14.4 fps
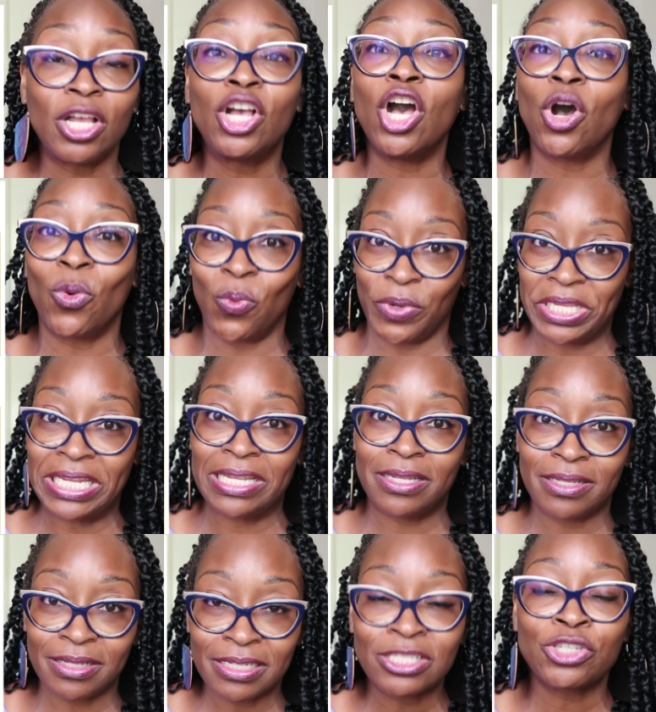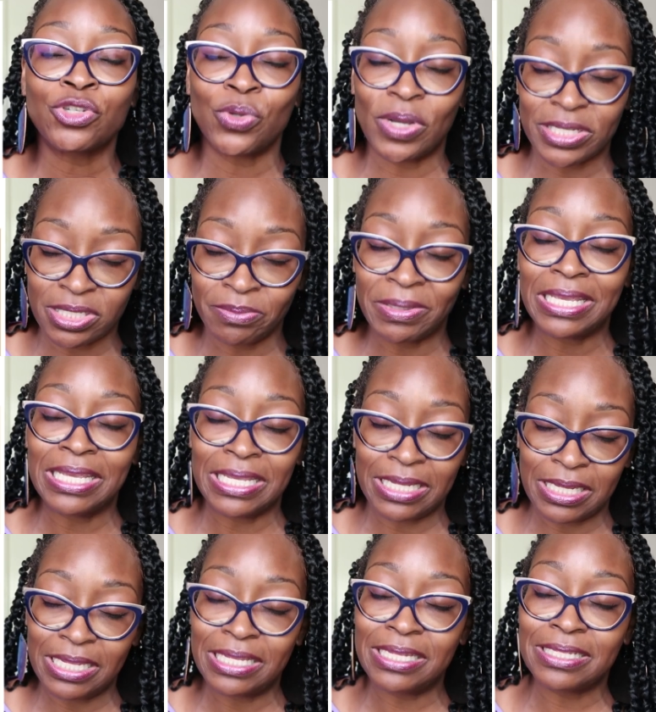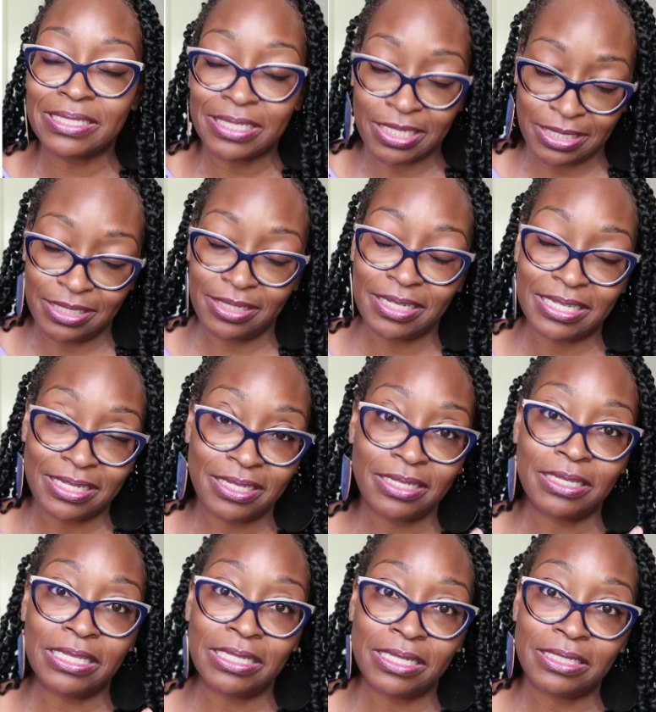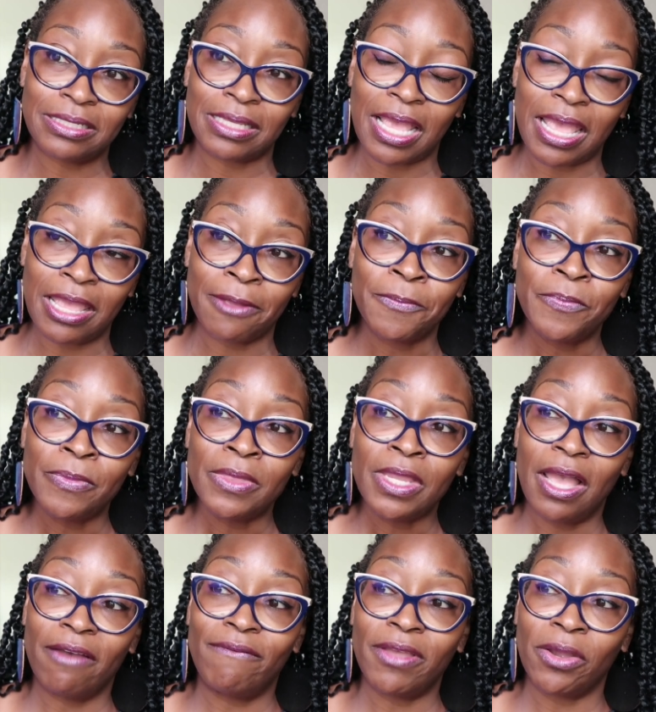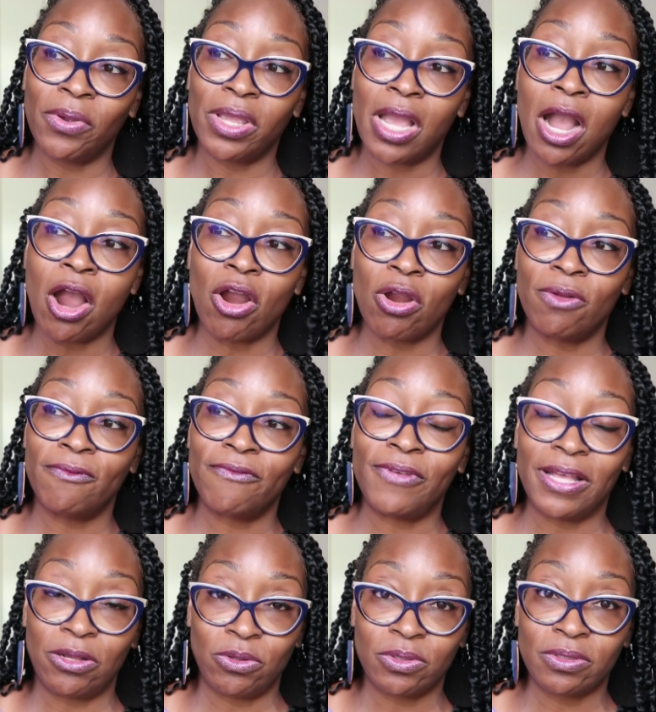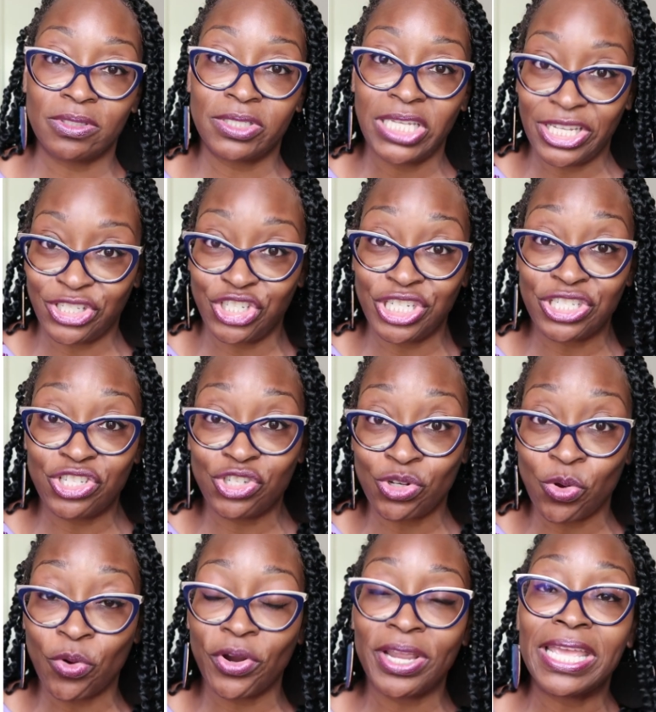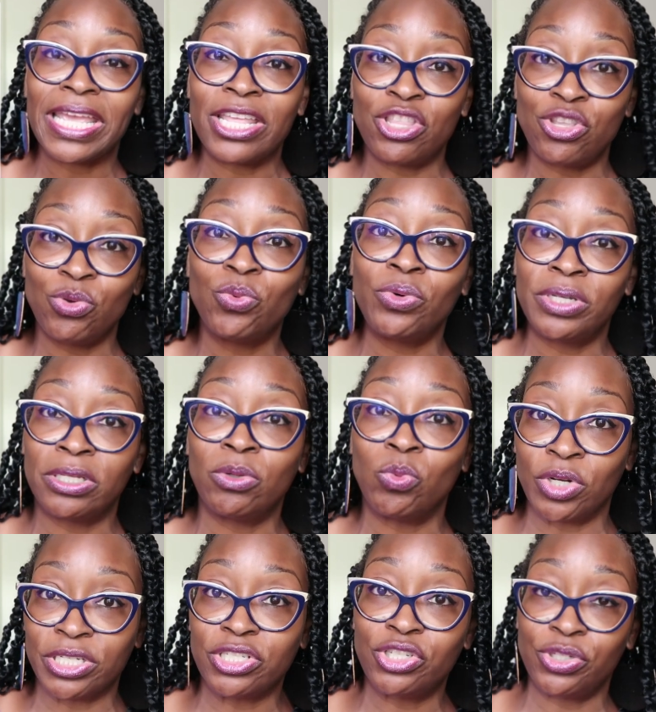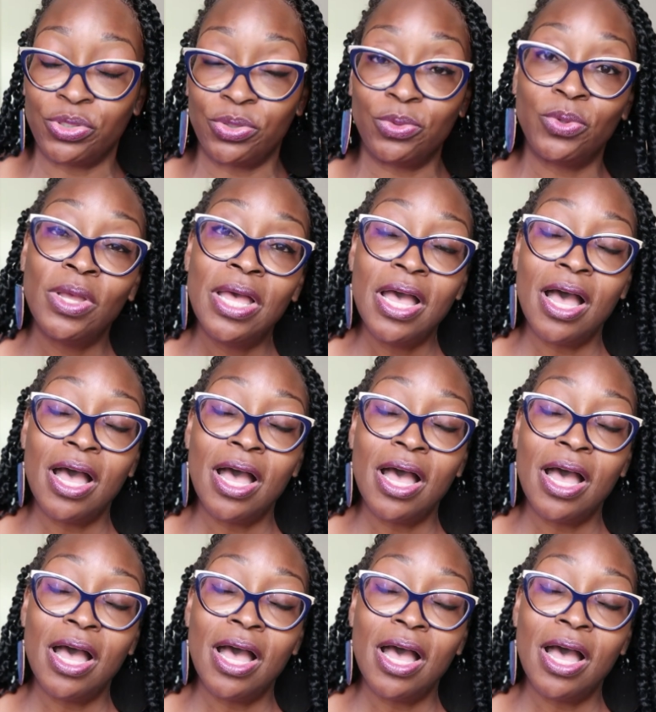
Go read it. Trust me, it is good. It is a very heartfelt, touching story, and you will want to